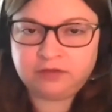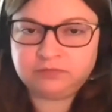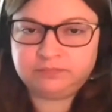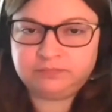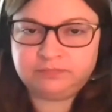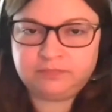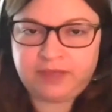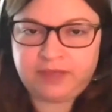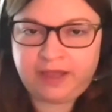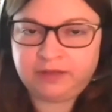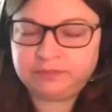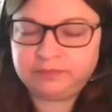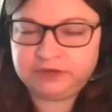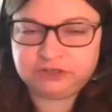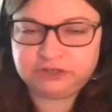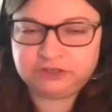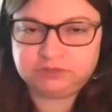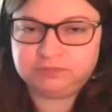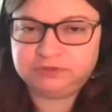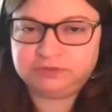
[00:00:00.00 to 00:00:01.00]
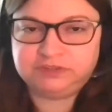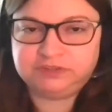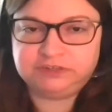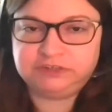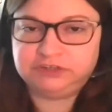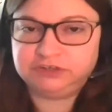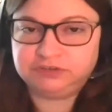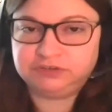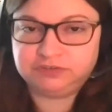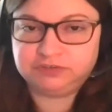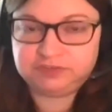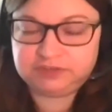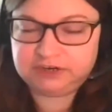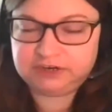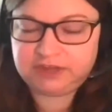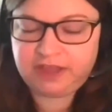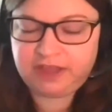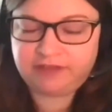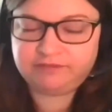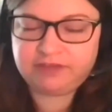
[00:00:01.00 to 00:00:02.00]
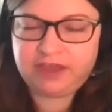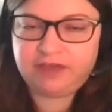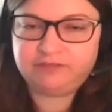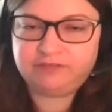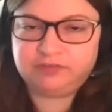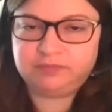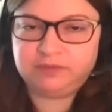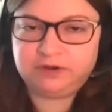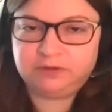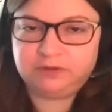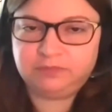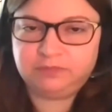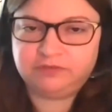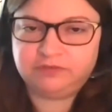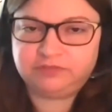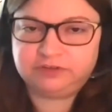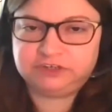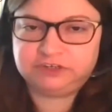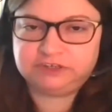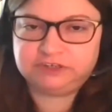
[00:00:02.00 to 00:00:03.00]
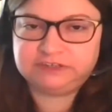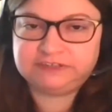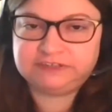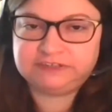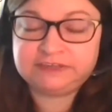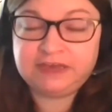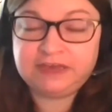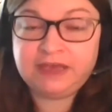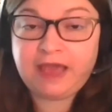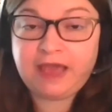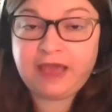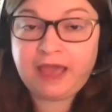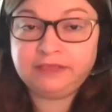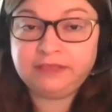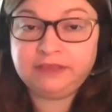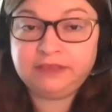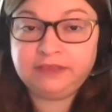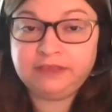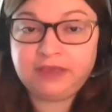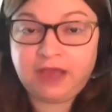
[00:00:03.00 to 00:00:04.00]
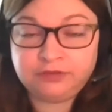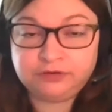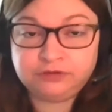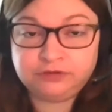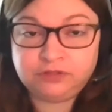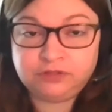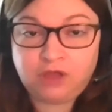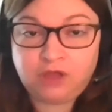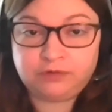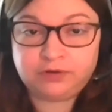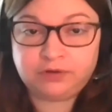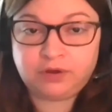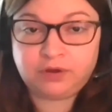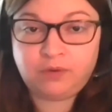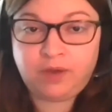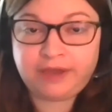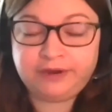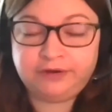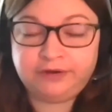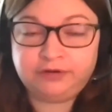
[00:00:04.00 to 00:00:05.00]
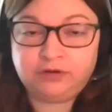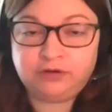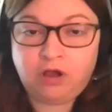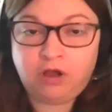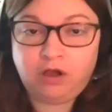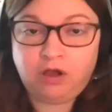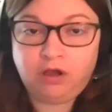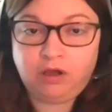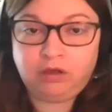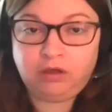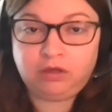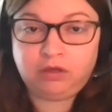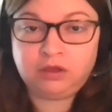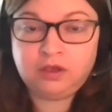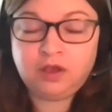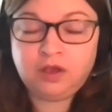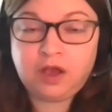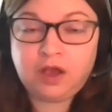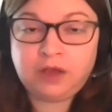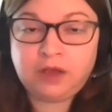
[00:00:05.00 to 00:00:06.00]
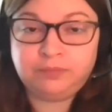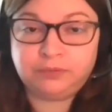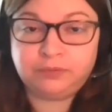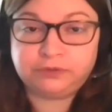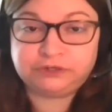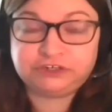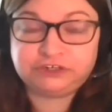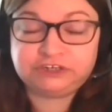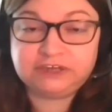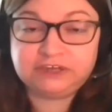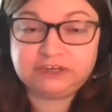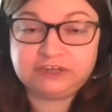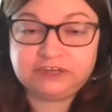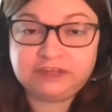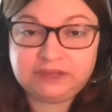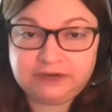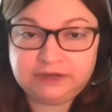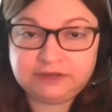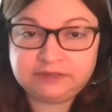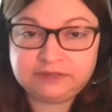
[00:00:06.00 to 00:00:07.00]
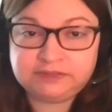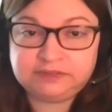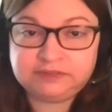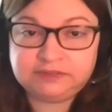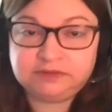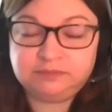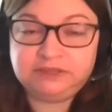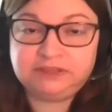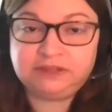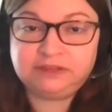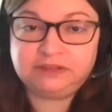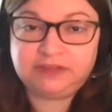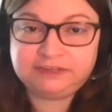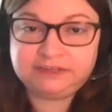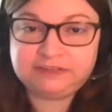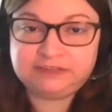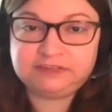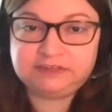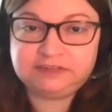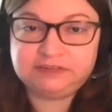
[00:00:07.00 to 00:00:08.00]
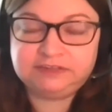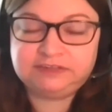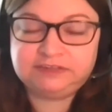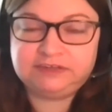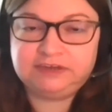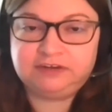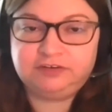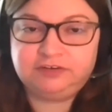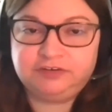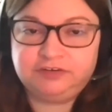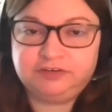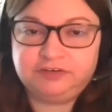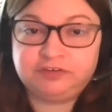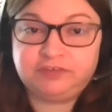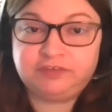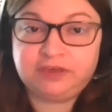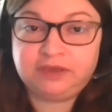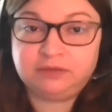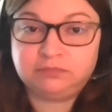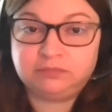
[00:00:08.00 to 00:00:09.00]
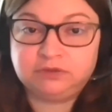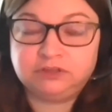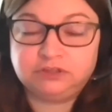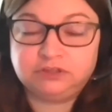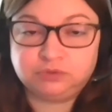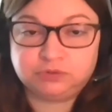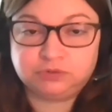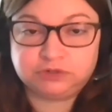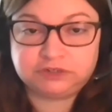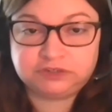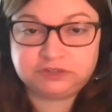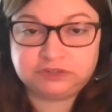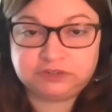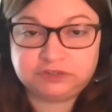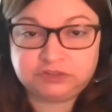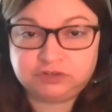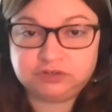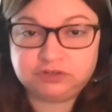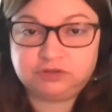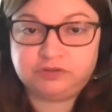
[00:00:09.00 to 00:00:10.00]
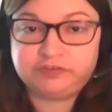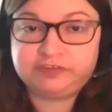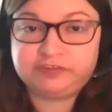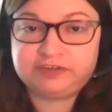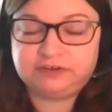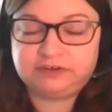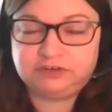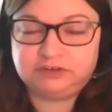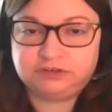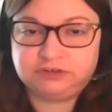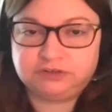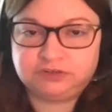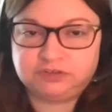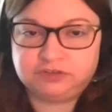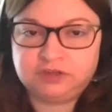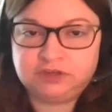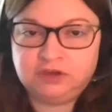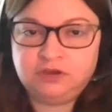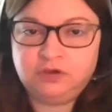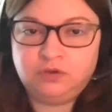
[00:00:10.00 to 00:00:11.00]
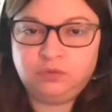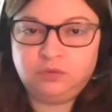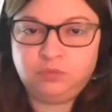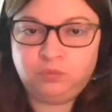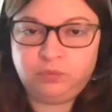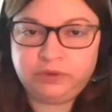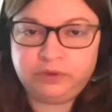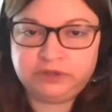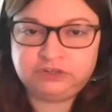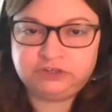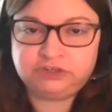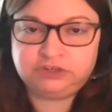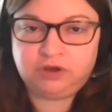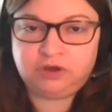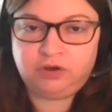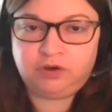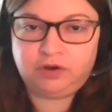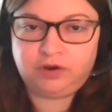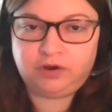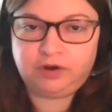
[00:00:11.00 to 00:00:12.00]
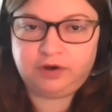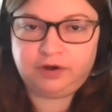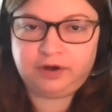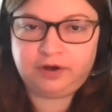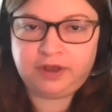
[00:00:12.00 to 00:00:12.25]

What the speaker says: outpatient procedures didn't have to have admitting privileges. And the other law required all abortion clinics to meet the licensing standards of ambulatory surgical centers, which are